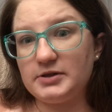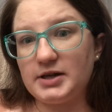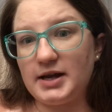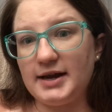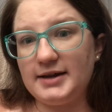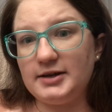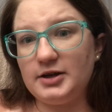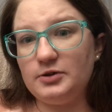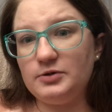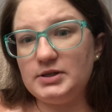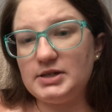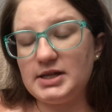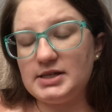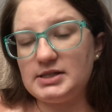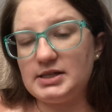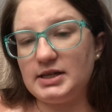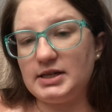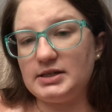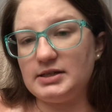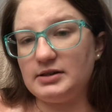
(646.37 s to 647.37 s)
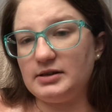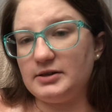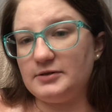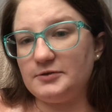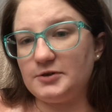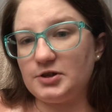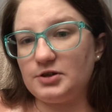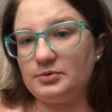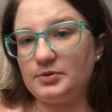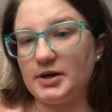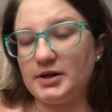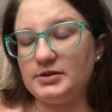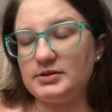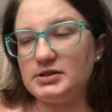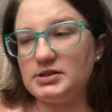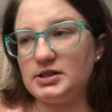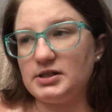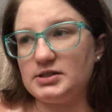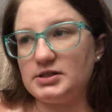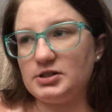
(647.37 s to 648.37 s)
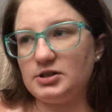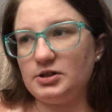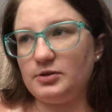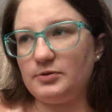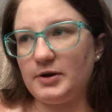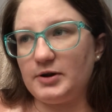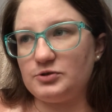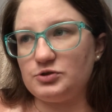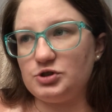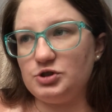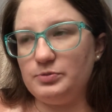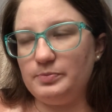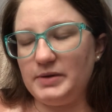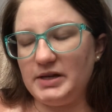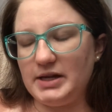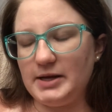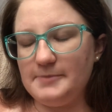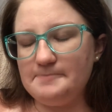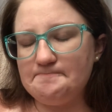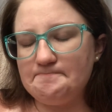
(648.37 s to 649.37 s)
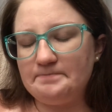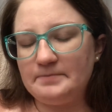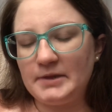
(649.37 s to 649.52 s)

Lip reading: I know it doesn't get delivered until around 2 p.m.